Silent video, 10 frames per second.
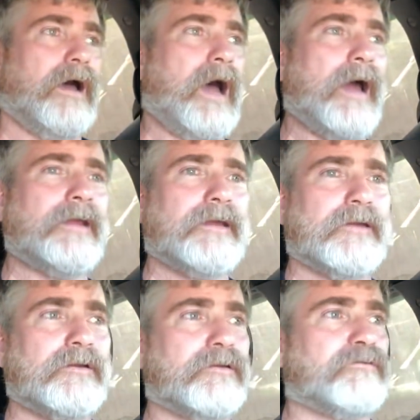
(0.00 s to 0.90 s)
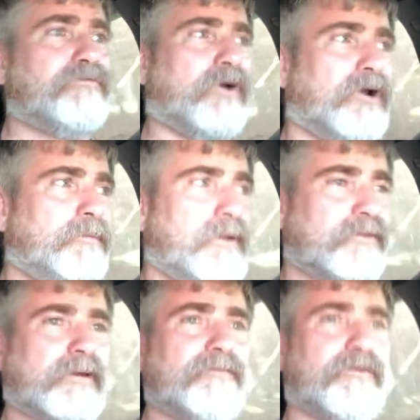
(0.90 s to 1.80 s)
I can confirm
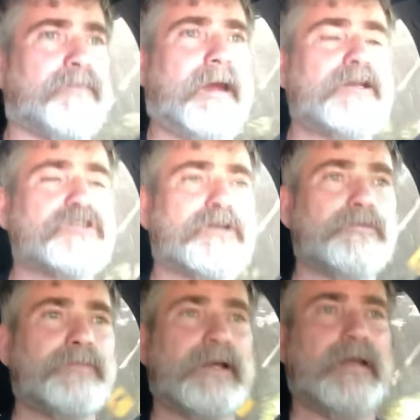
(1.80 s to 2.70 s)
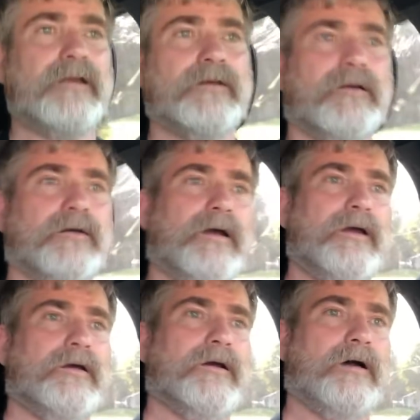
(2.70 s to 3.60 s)
his information to be
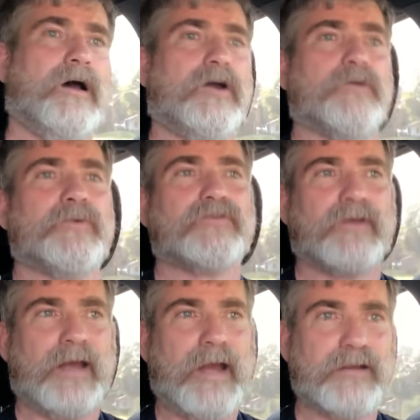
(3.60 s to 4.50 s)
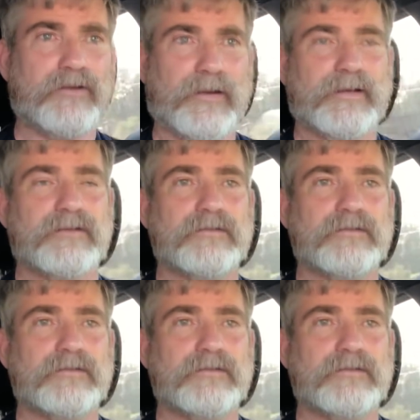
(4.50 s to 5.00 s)
100% accurate.